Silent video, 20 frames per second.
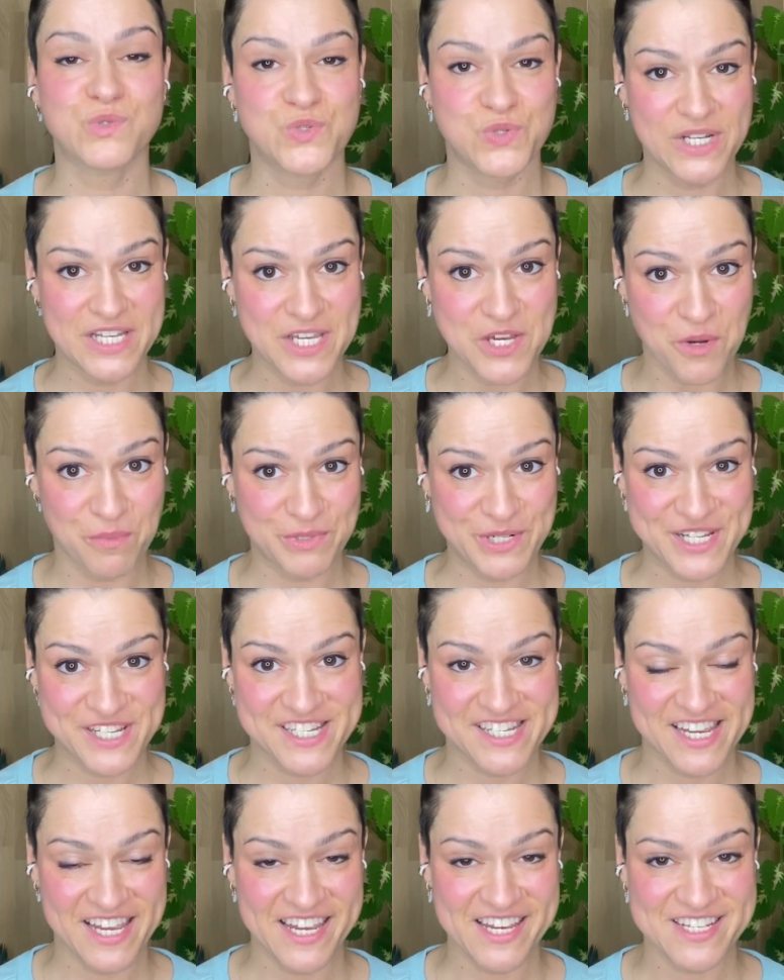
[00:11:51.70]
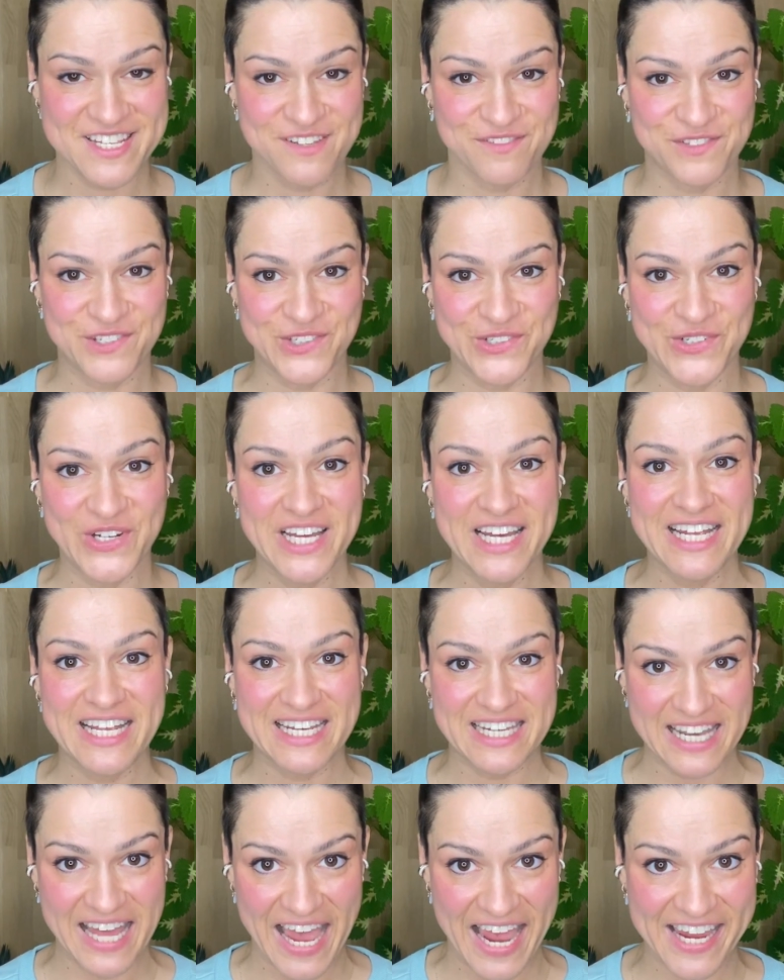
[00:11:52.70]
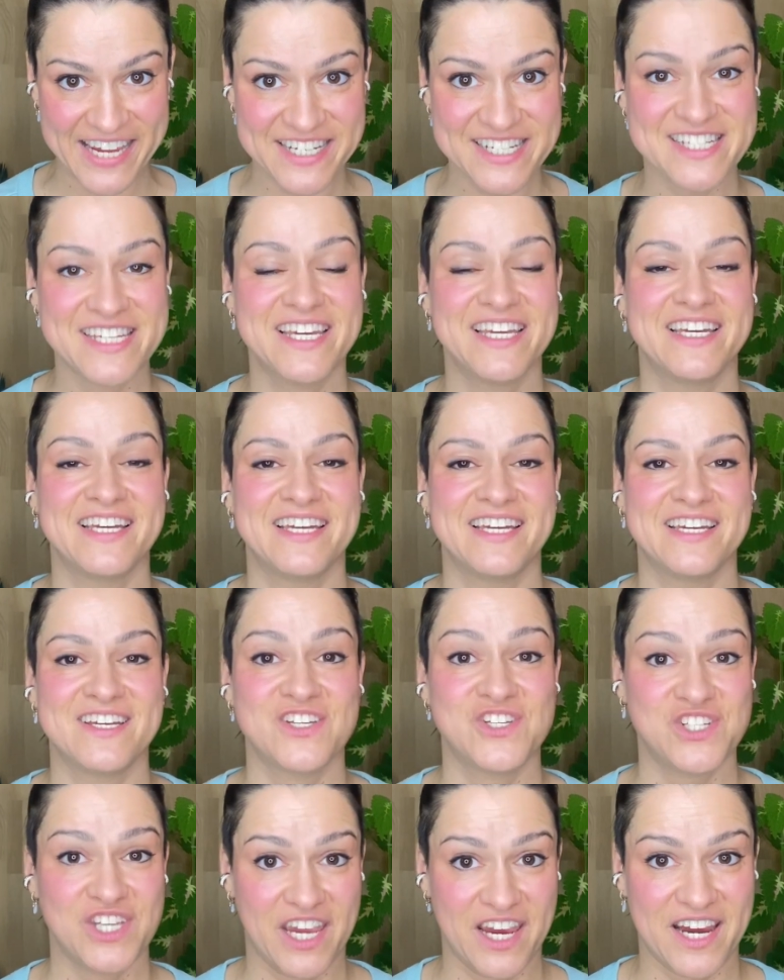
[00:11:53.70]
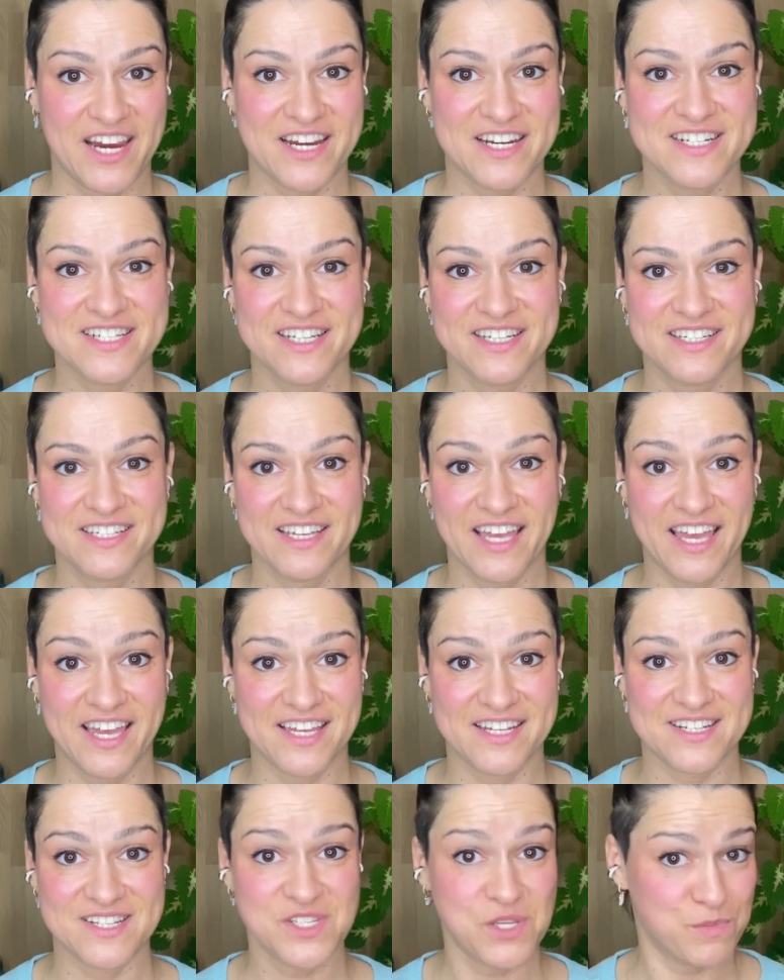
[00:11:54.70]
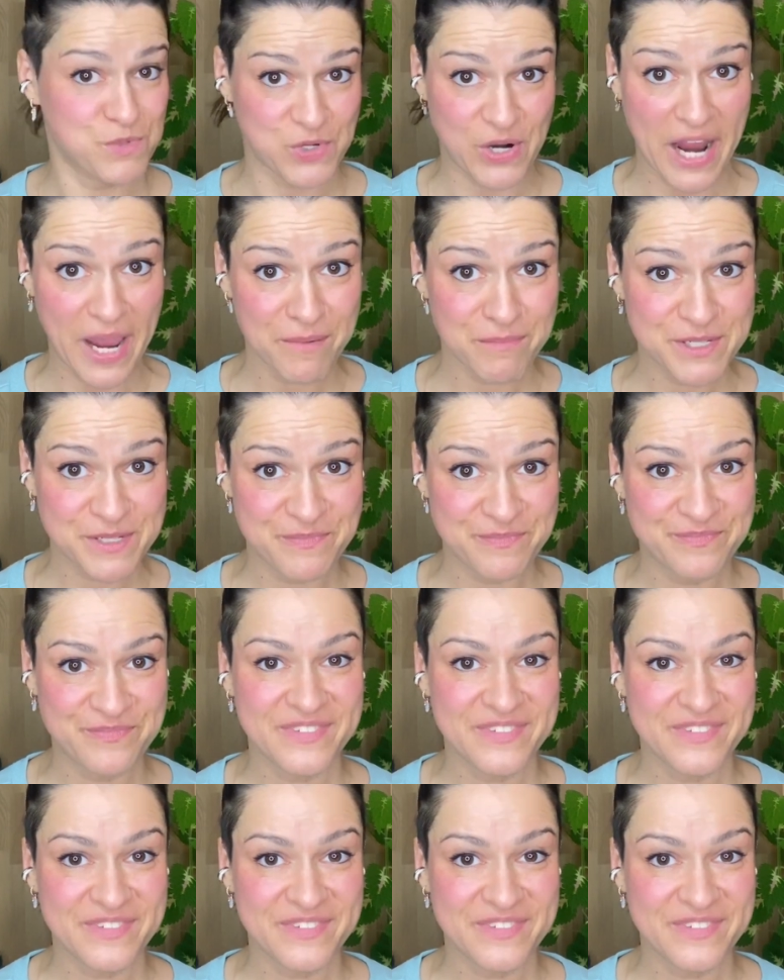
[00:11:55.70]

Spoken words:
really appreciate if you liked, shared, and subscribed.